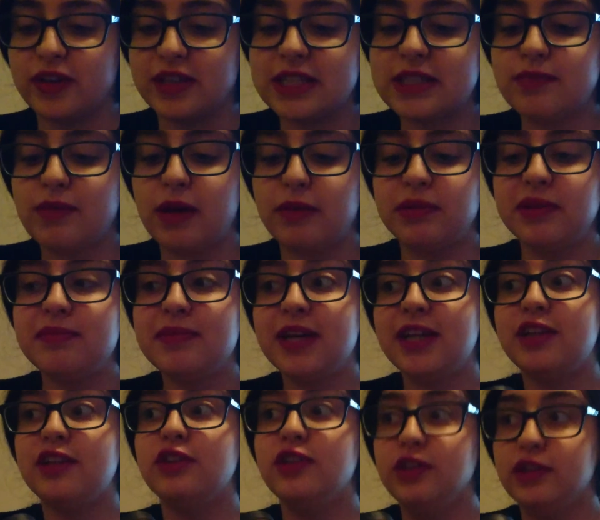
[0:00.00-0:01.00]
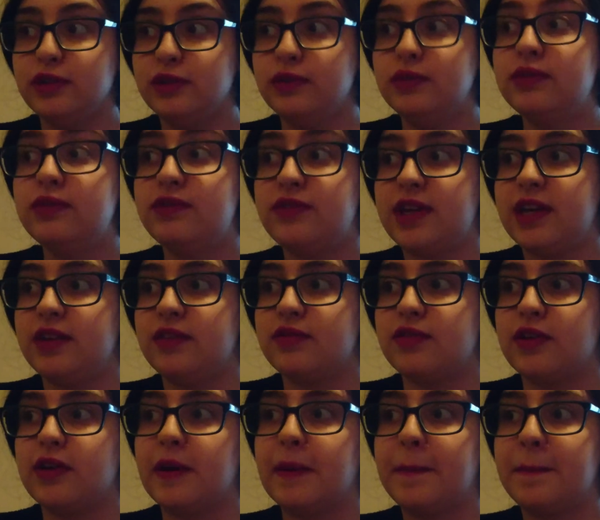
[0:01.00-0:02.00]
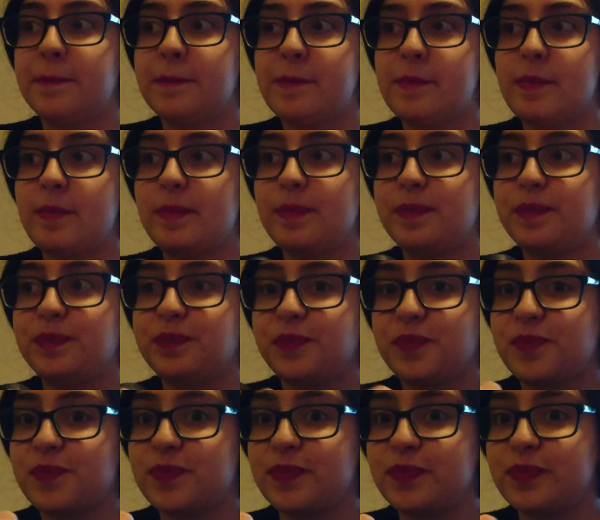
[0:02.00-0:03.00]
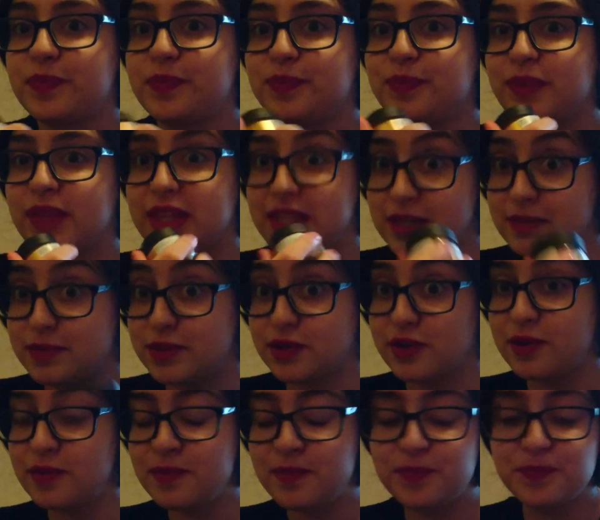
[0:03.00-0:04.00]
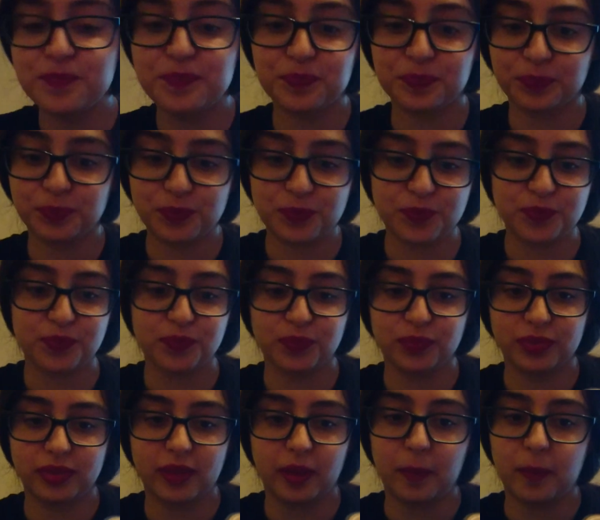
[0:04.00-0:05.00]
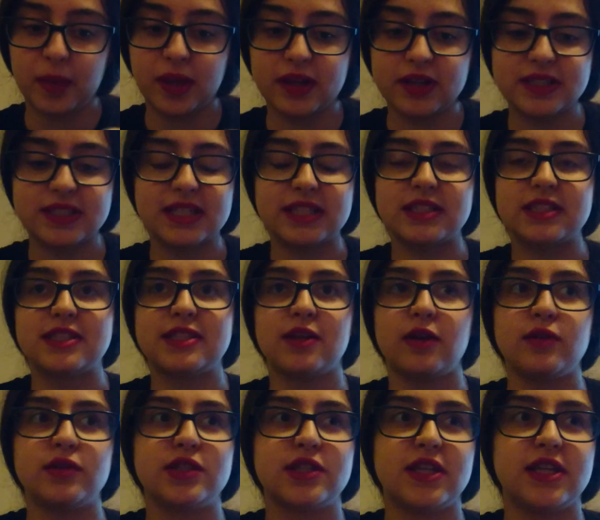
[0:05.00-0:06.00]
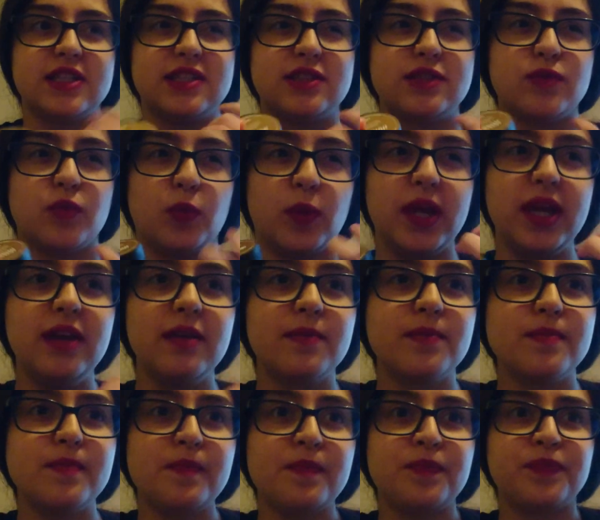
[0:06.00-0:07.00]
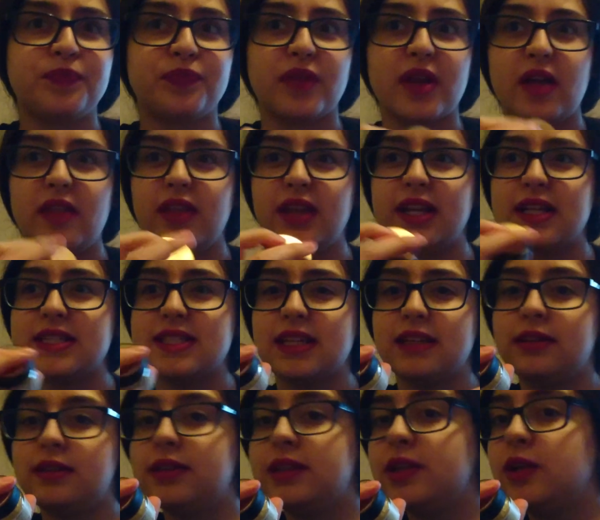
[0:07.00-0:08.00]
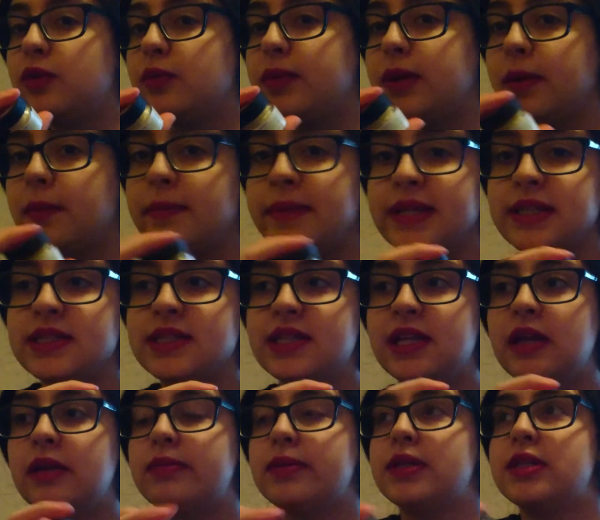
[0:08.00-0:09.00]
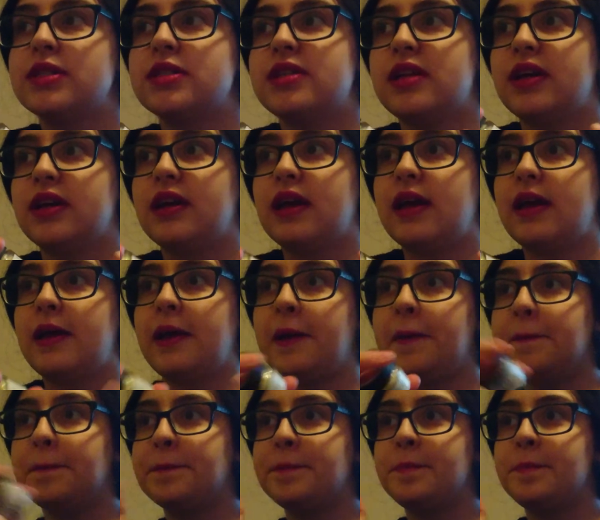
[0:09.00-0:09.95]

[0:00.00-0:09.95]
This might be my new favourite lip scrub because it's so it's sweet and then it's a little bit minty but it's like a